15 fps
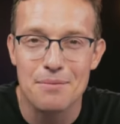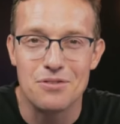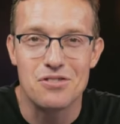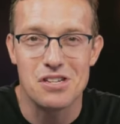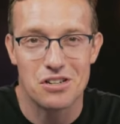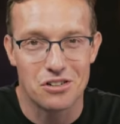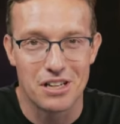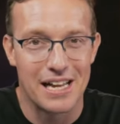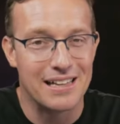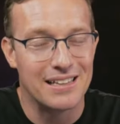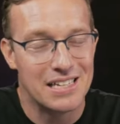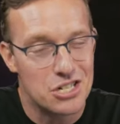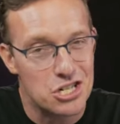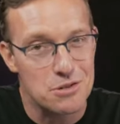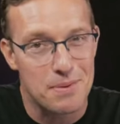You've seen her
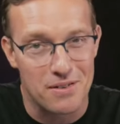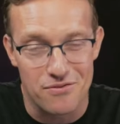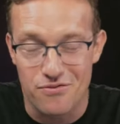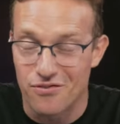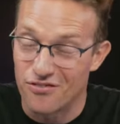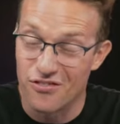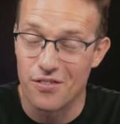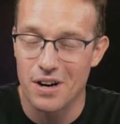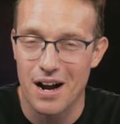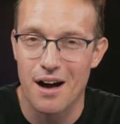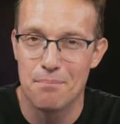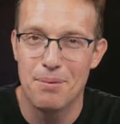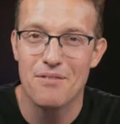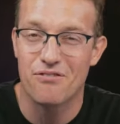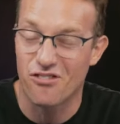lately. She's been a
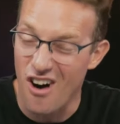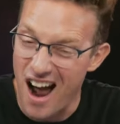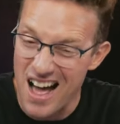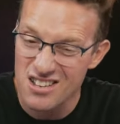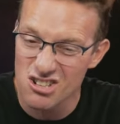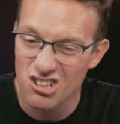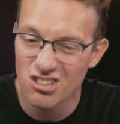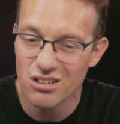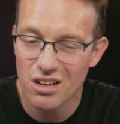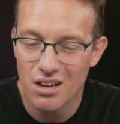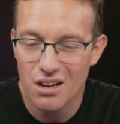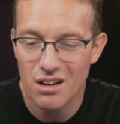bit frazzled.